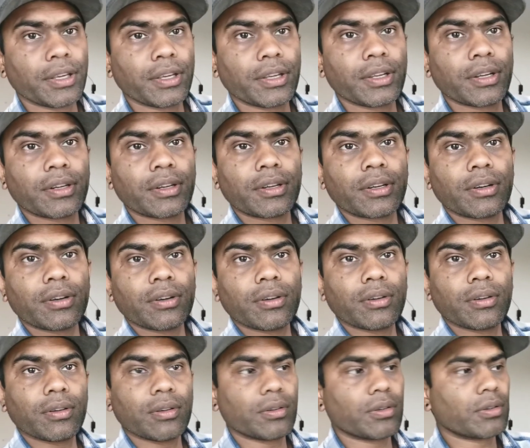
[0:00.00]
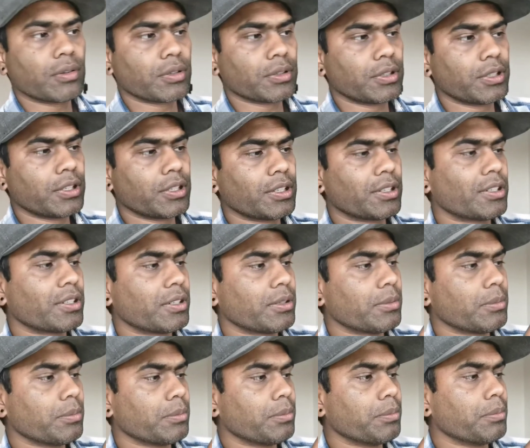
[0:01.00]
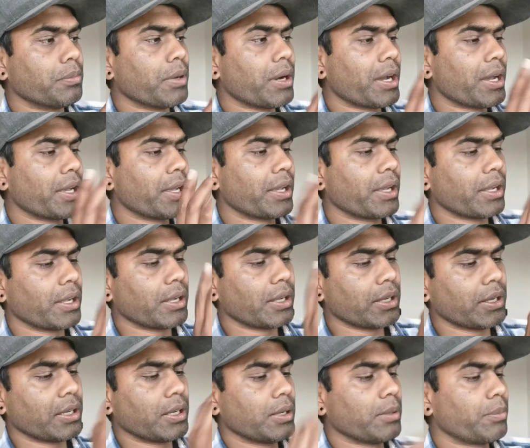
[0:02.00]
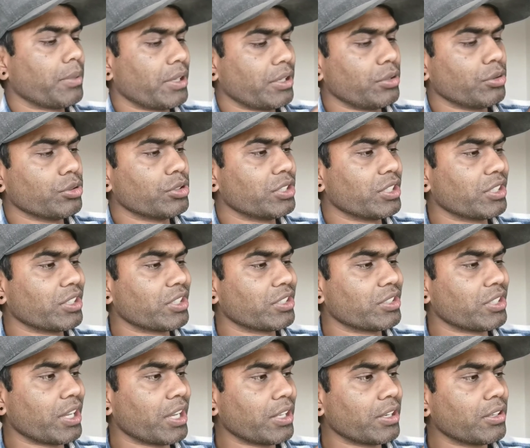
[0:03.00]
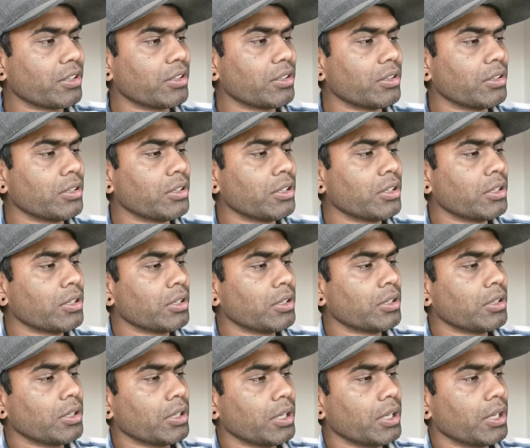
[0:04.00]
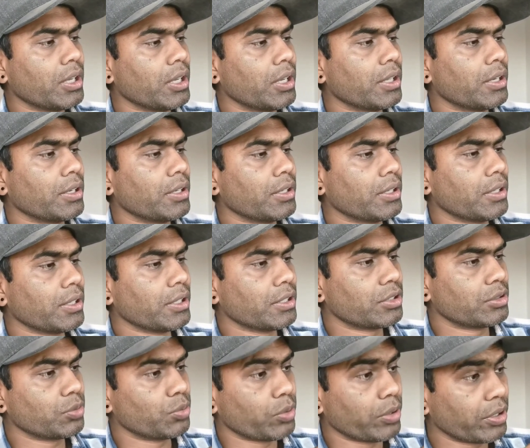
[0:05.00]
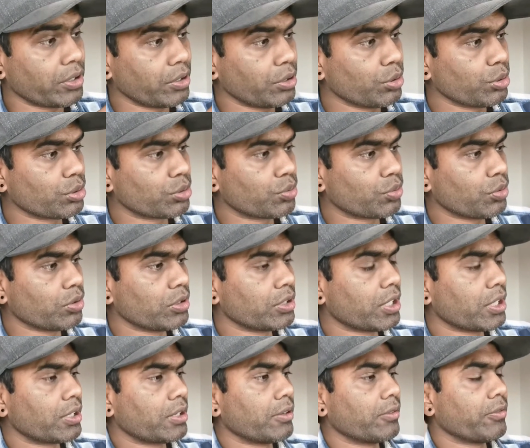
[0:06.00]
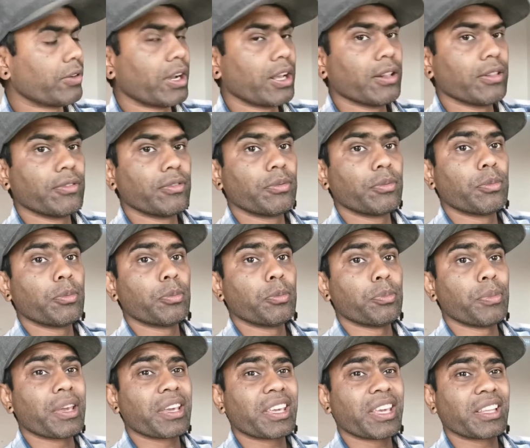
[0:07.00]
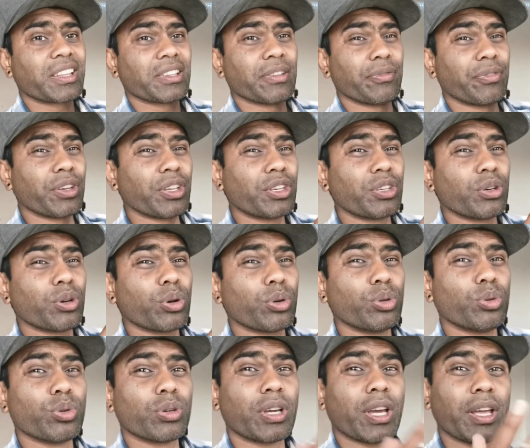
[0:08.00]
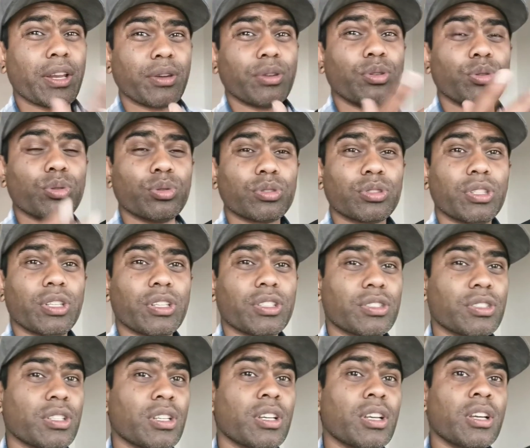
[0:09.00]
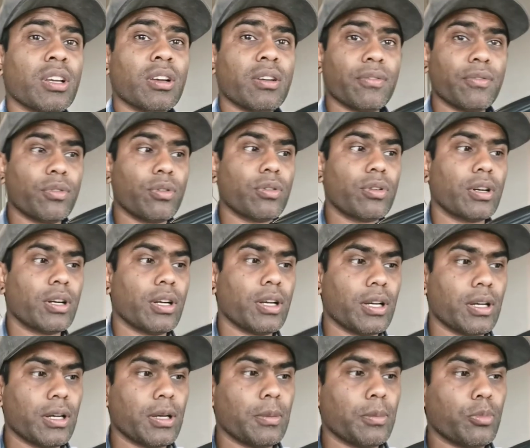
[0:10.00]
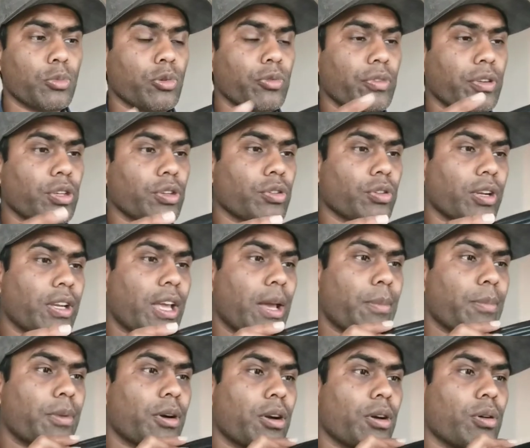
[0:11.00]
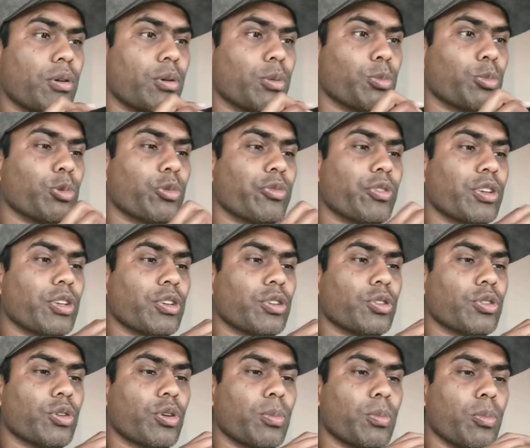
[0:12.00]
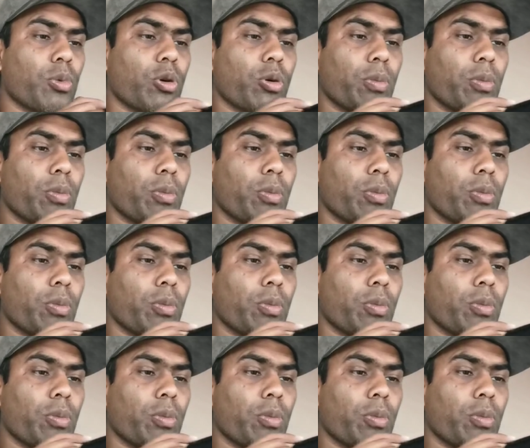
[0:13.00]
here or there by uh, by using this handle and it's very useful that while making the video you can use this for uh, moving your camera or moving your